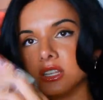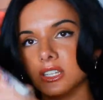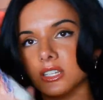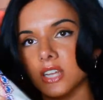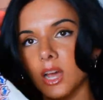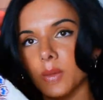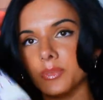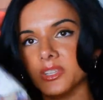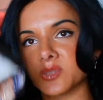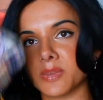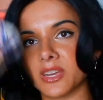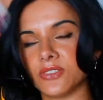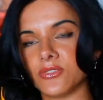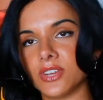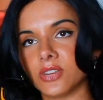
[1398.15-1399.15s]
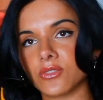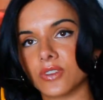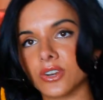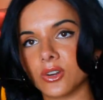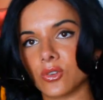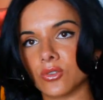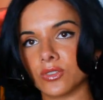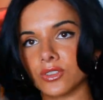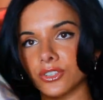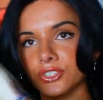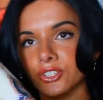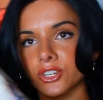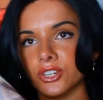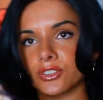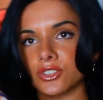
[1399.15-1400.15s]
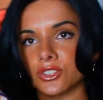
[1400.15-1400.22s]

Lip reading: The top is my favorite over the skirt.